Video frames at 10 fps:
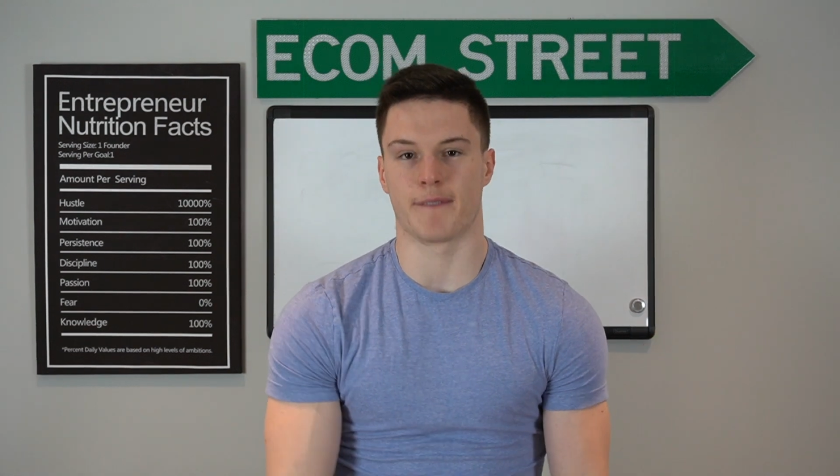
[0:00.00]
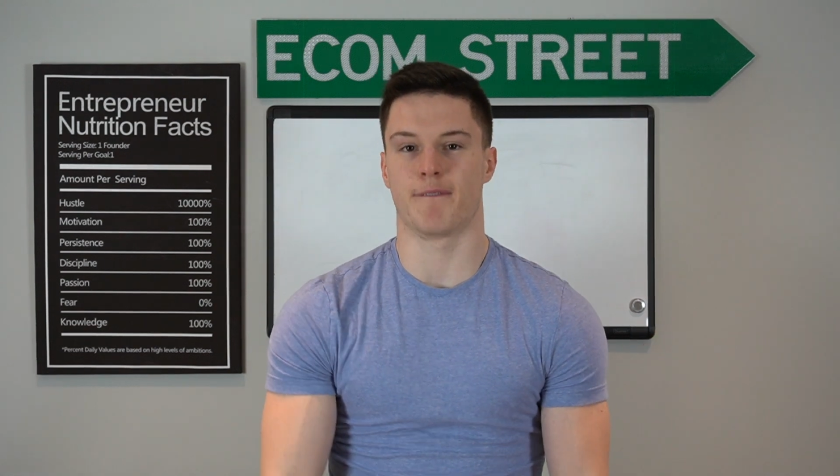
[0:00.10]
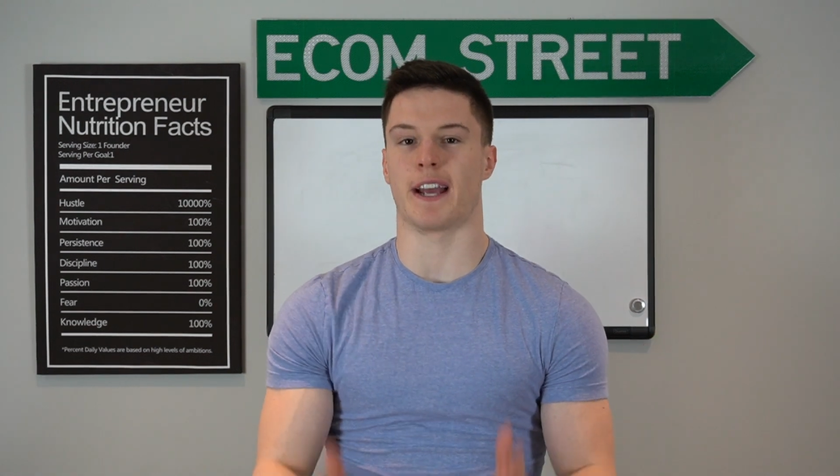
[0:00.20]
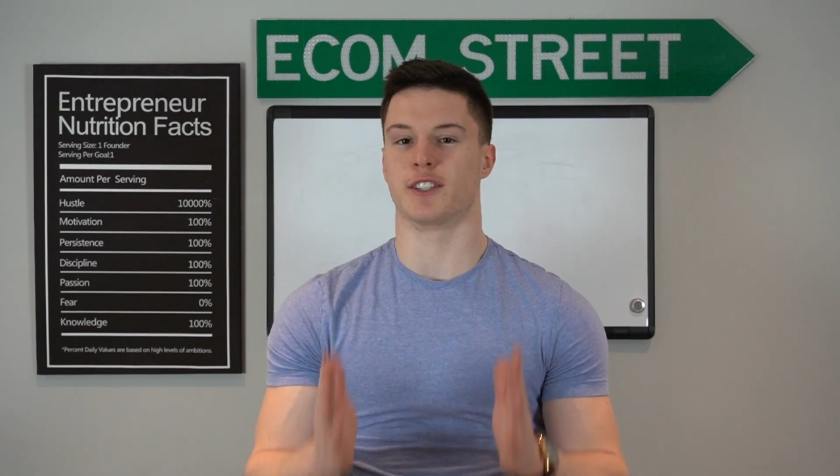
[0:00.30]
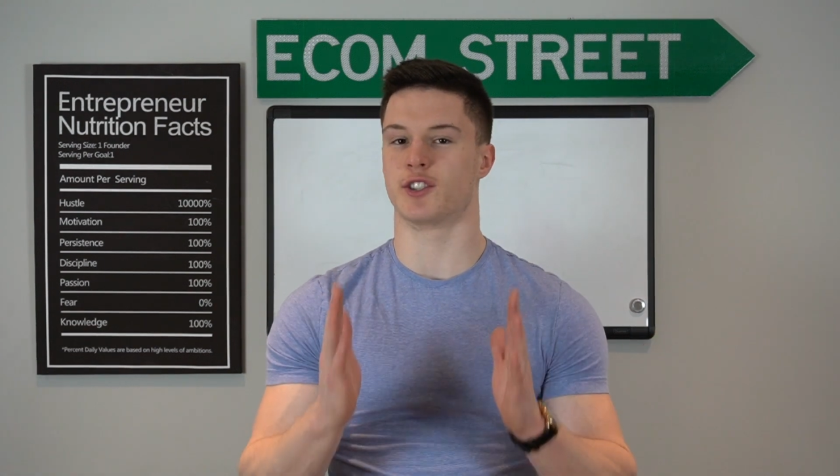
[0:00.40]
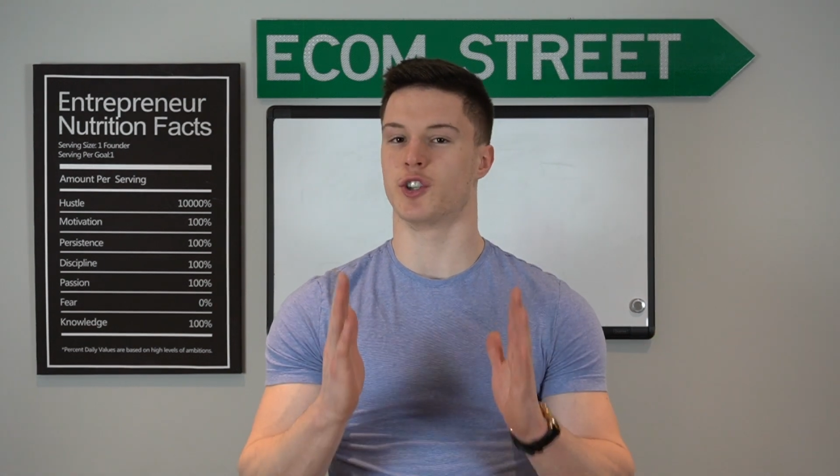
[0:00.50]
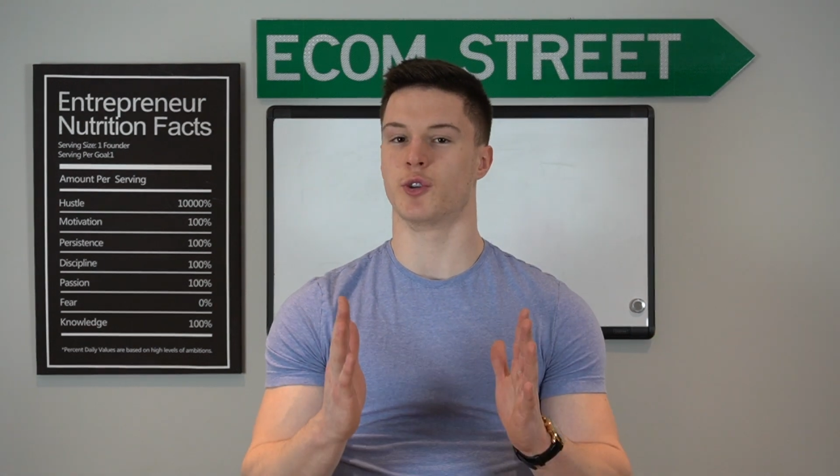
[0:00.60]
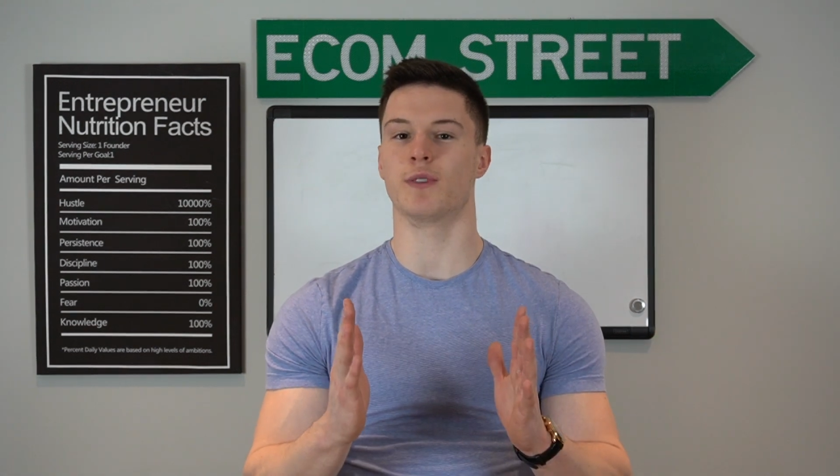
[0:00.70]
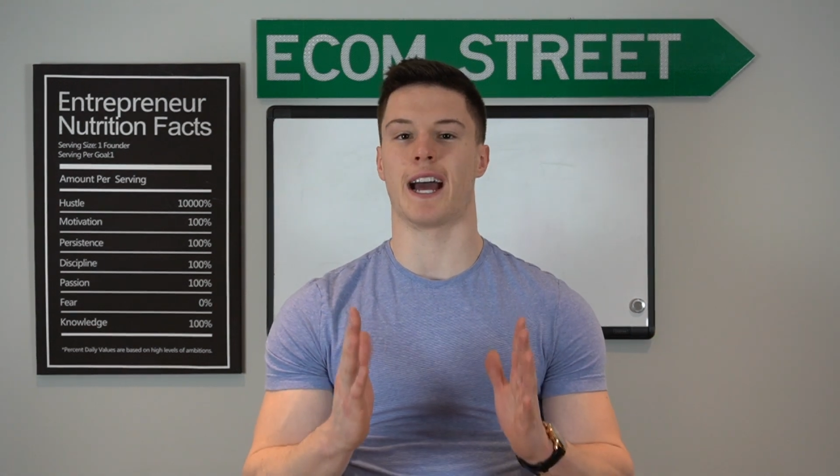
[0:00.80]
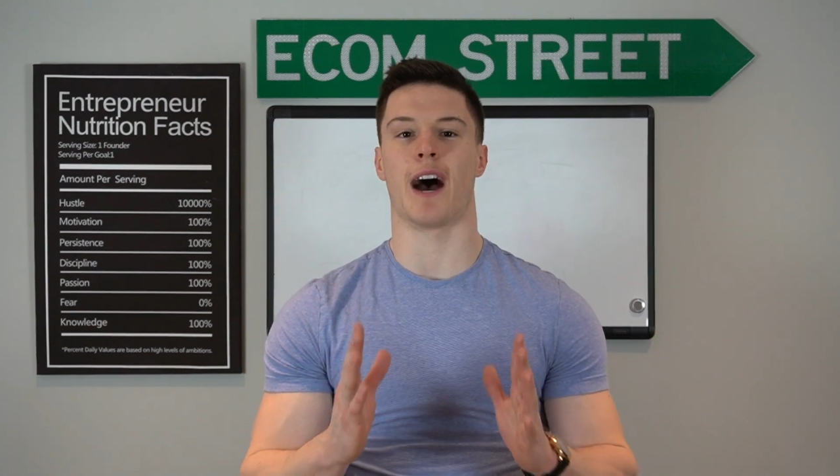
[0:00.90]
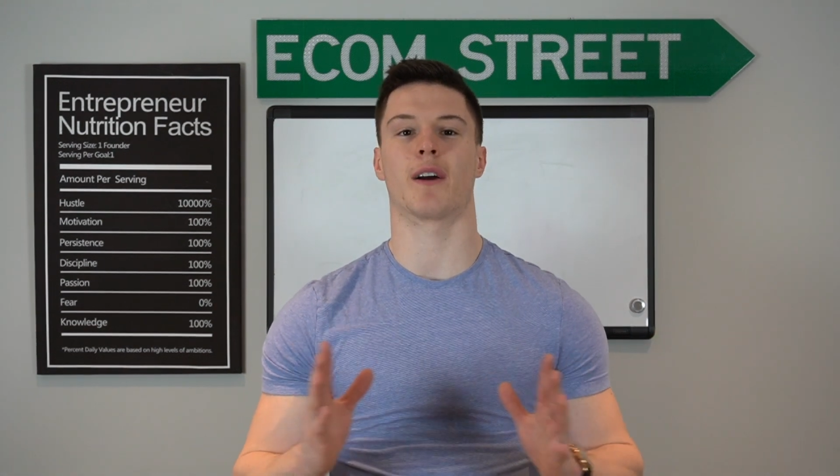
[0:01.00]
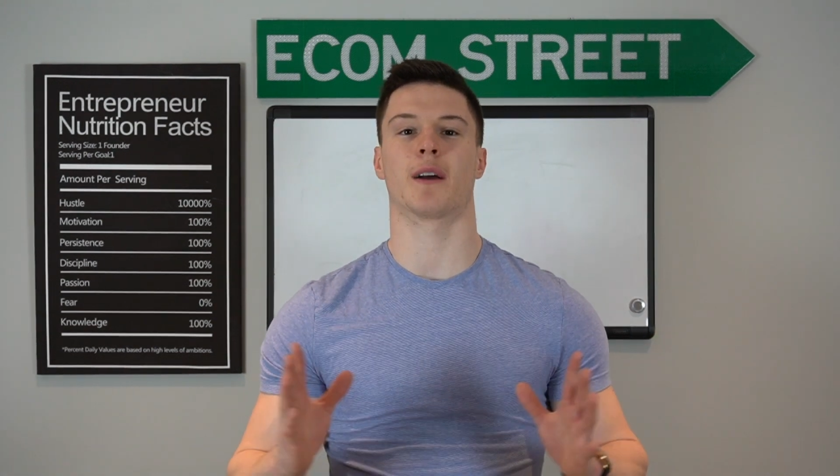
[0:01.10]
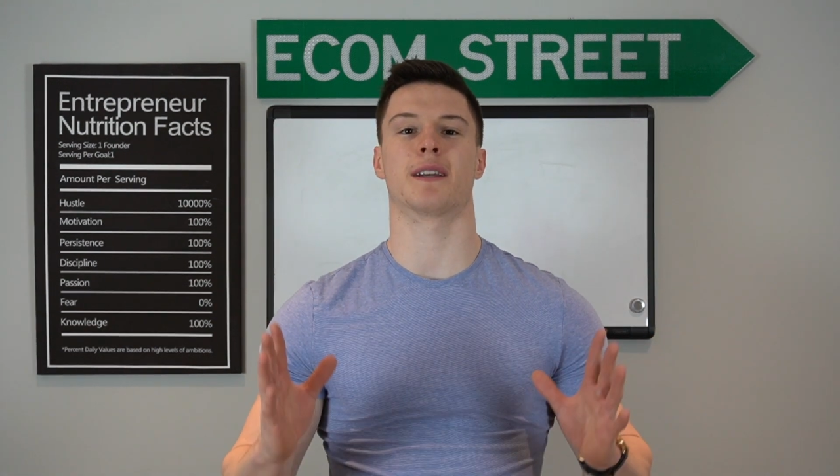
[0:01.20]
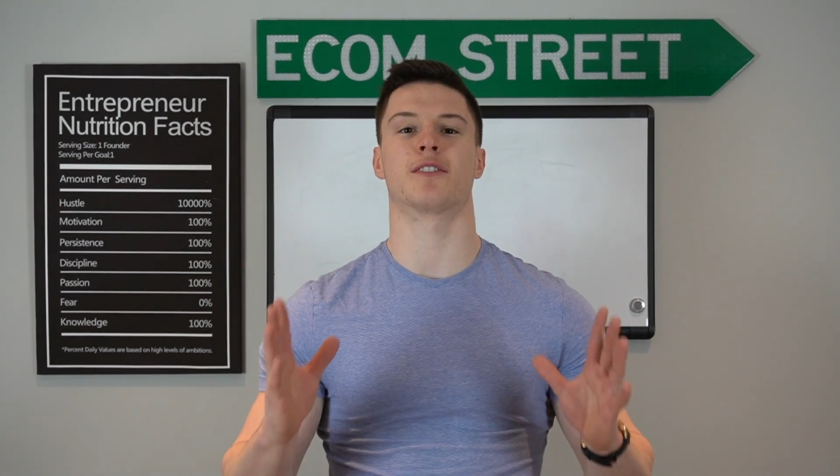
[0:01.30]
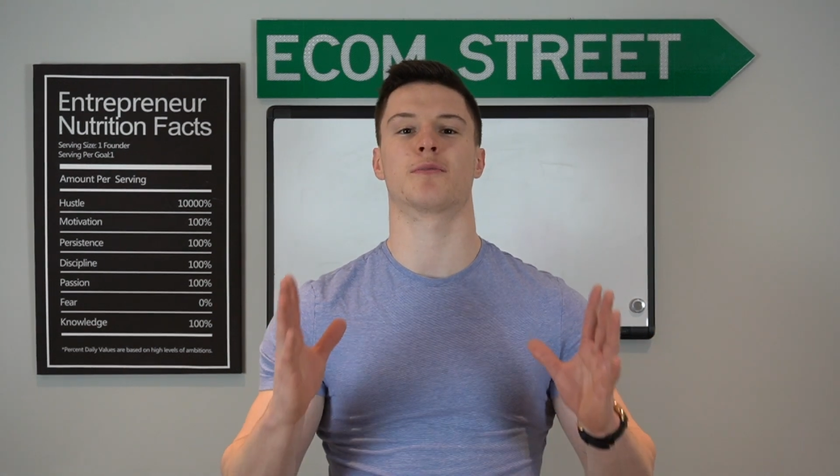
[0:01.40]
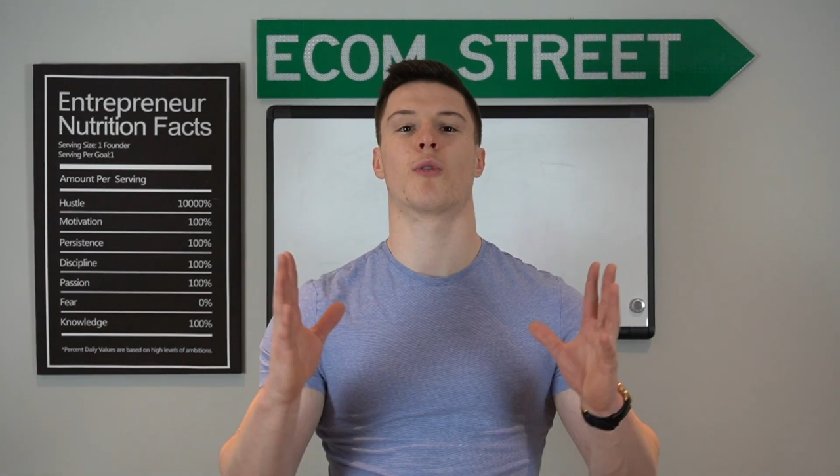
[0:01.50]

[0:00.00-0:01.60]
phase 2 now, it comes down to